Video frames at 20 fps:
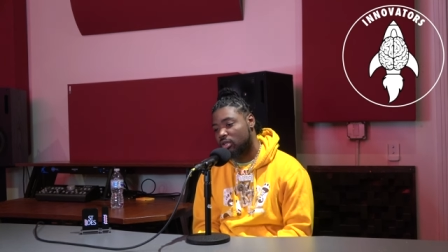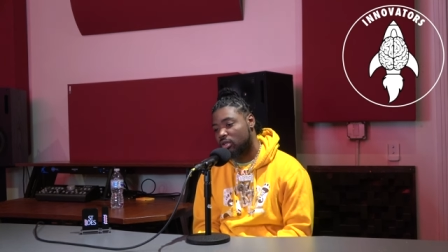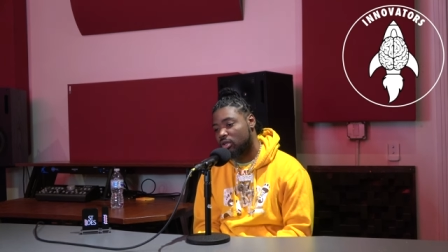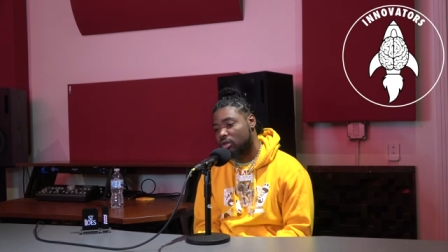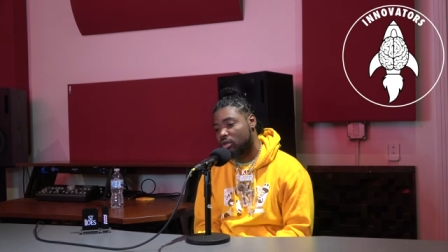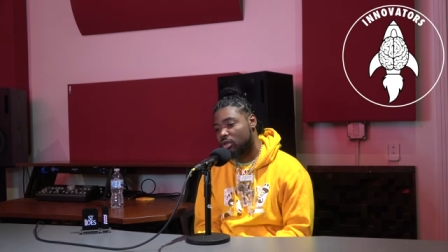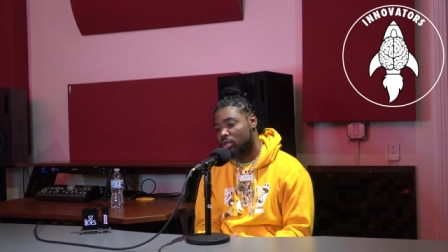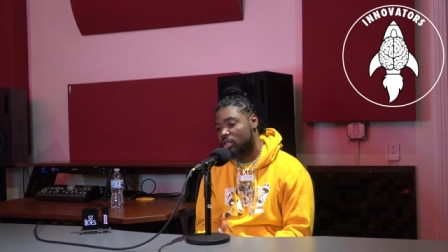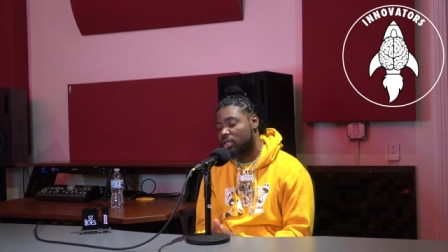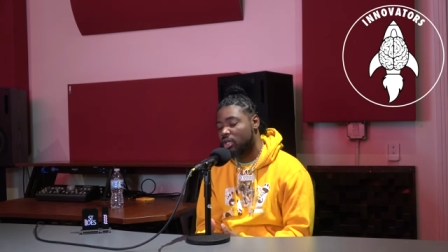You
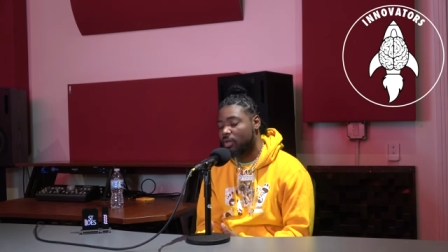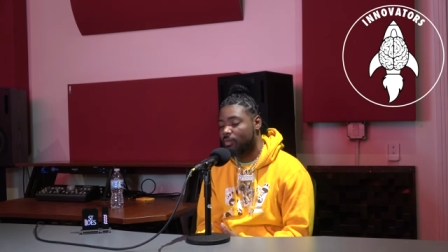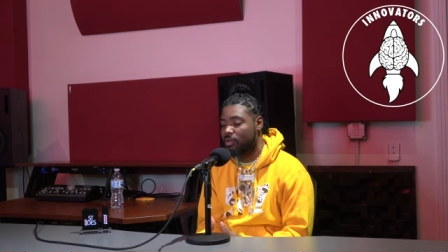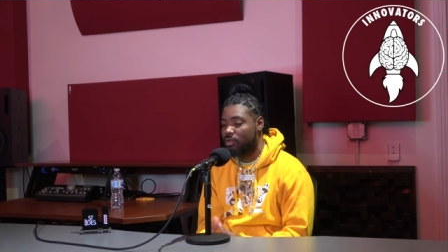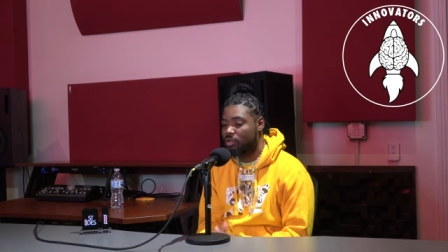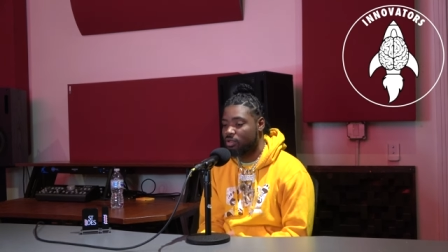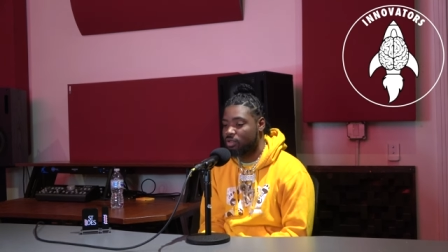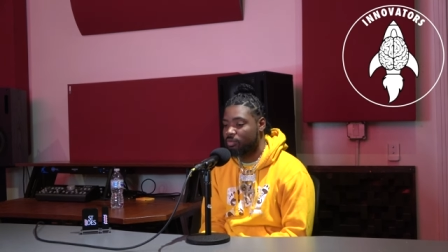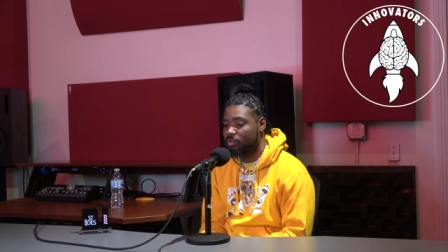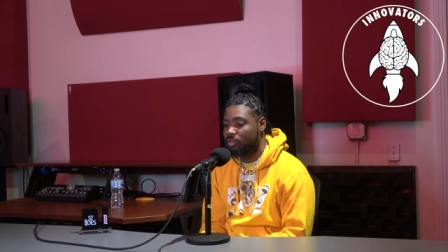know, he
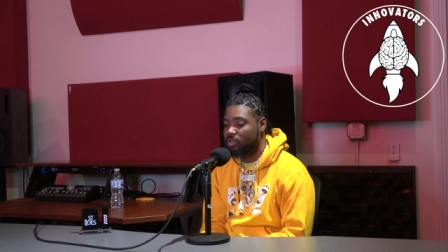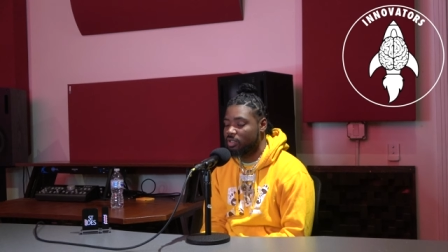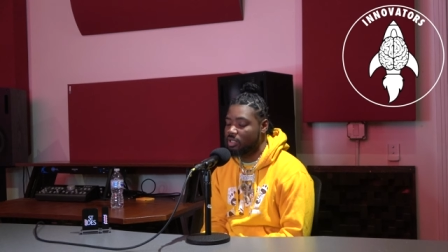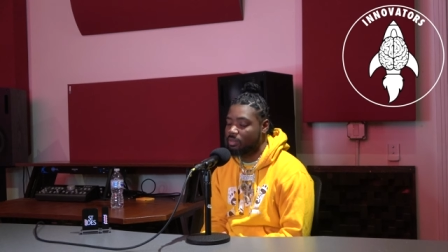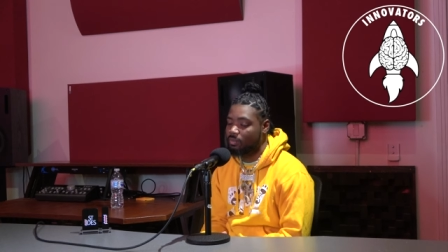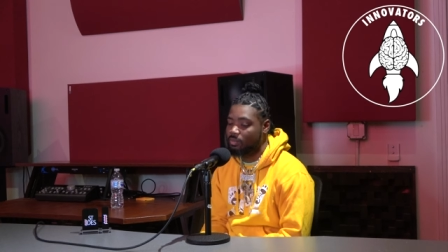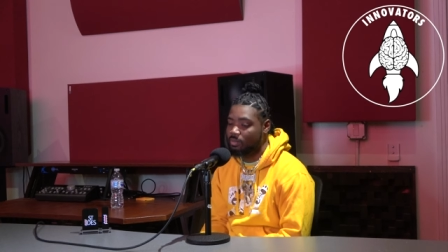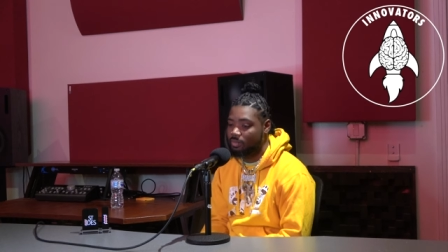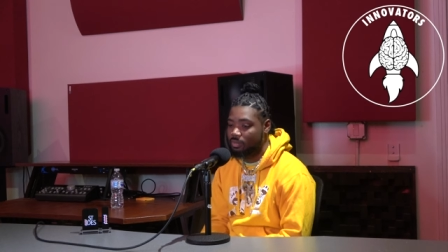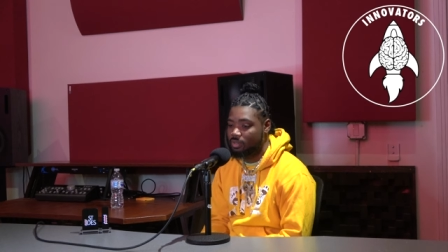coming home in a
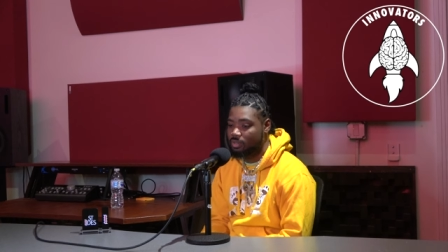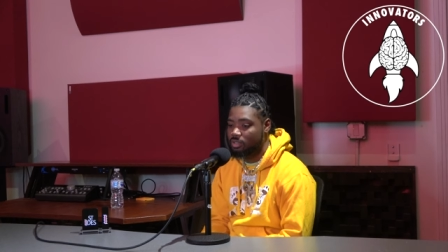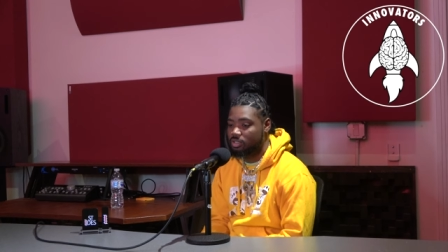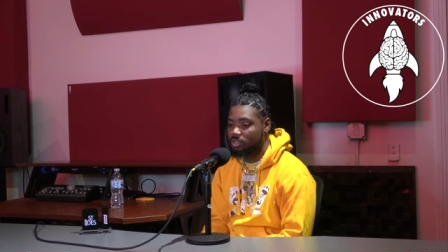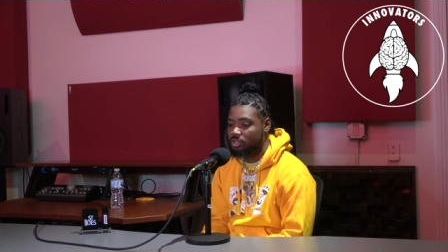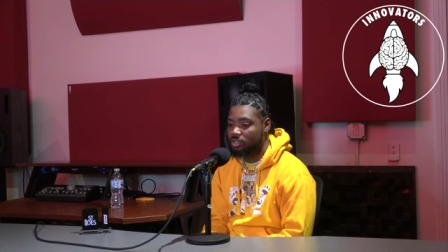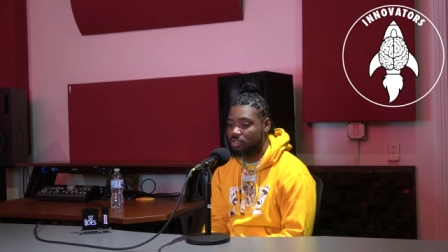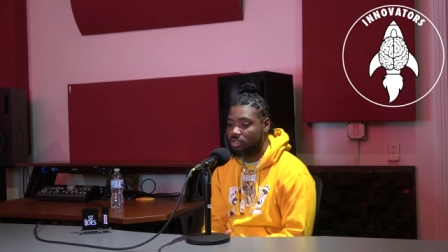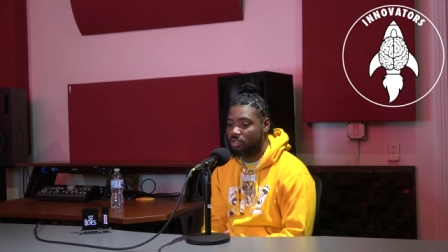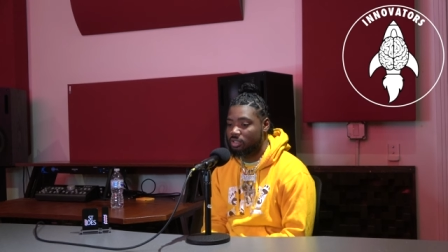couple
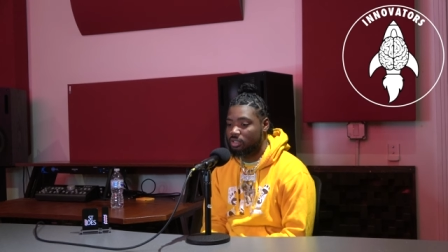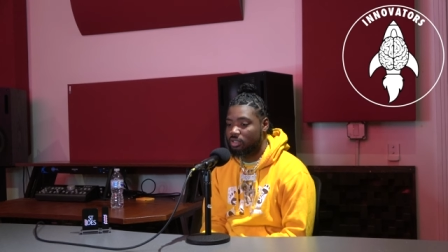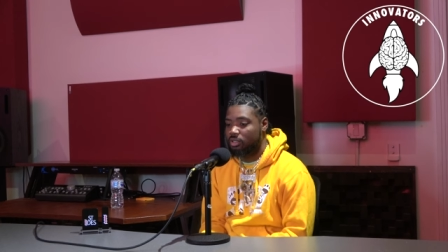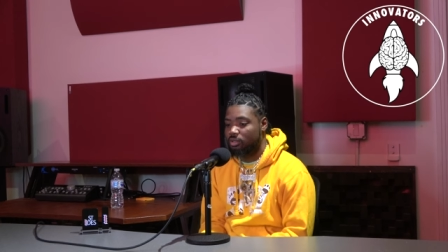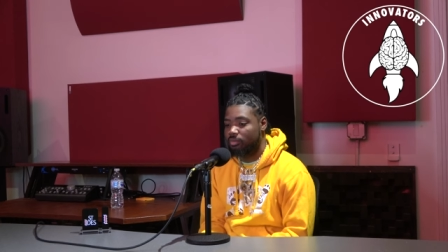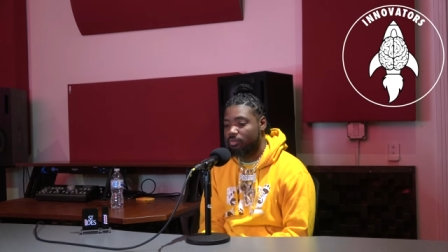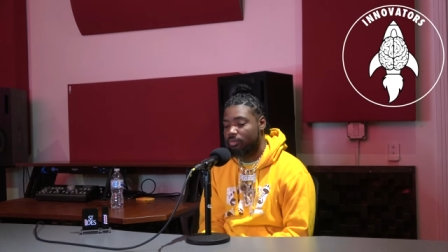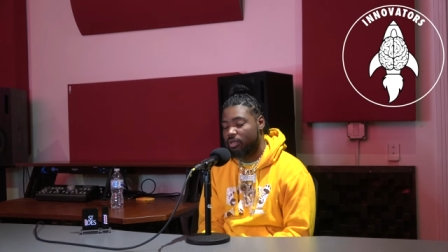months. Yeah.